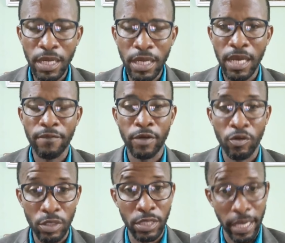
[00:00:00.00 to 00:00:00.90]
to have,
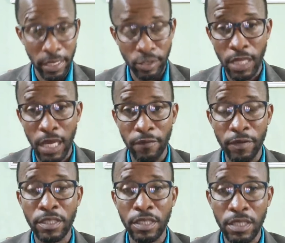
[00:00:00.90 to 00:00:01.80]
or what Guyana should
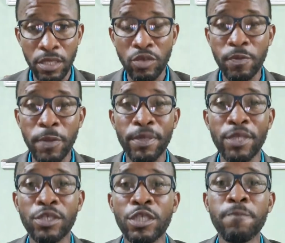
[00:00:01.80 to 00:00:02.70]
have, is a leader who's
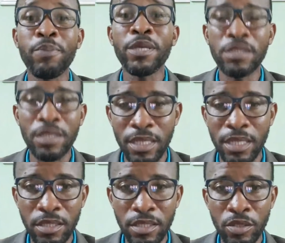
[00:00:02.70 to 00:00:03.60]
prepared to speak
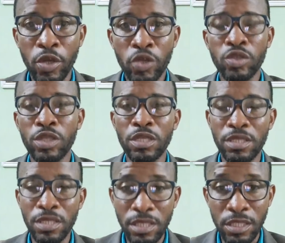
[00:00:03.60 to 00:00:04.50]
to things so
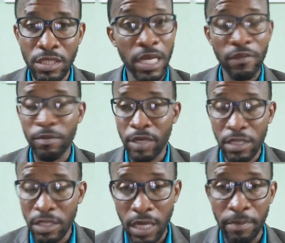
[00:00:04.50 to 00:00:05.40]
that the CCJ and
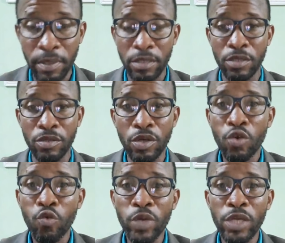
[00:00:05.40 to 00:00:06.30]
everybody in the Caribbean
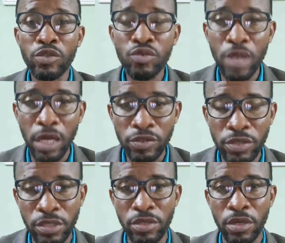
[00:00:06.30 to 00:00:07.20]
can know, we do
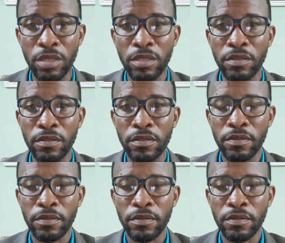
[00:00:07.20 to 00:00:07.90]
not trust y'all.